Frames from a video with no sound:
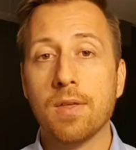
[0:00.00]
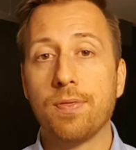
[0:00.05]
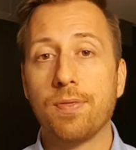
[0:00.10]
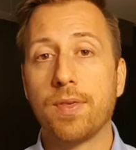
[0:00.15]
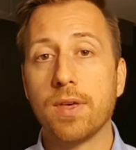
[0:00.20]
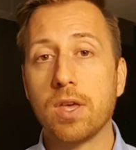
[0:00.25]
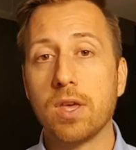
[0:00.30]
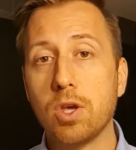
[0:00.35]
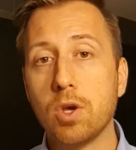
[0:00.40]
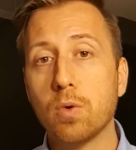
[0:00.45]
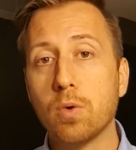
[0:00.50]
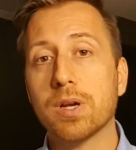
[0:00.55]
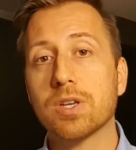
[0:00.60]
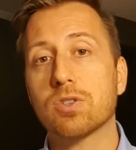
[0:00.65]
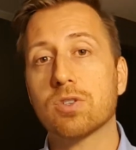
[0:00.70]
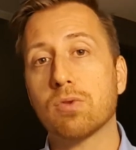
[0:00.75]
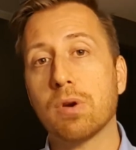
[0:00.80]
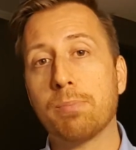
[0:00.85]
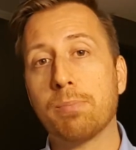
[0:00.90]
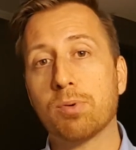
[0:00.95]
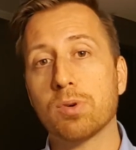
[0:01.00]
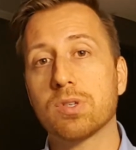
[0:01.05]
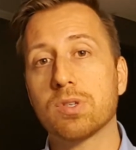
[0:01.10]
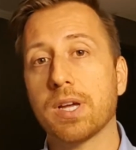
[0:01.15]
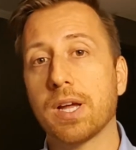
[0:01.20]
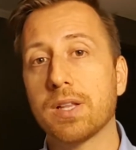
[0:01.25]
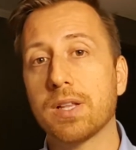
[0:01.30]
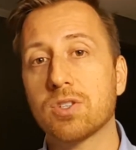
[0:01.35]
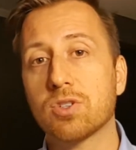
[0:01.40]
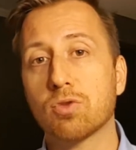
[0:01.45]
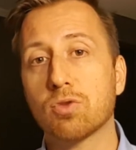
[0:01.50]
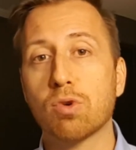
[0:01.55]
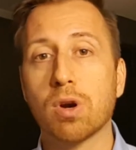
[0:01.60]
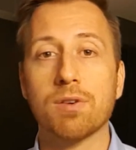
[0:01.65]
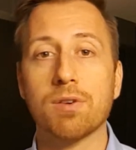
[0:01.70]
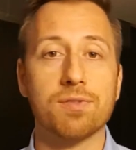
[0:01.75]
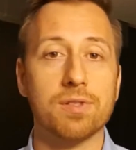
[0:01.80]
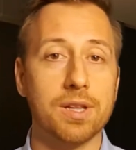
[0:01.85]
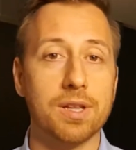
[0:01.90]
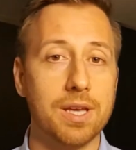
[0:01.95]
the US represents
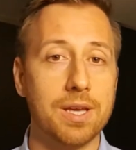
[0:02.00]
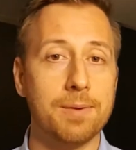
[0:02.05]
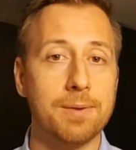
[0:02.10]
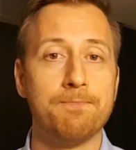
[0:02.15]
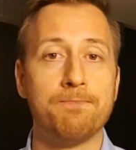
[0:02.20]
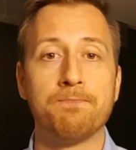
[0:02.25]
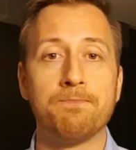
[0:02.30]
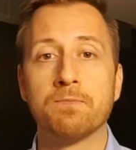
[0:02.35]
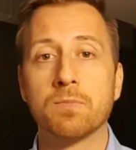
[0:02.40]
roughly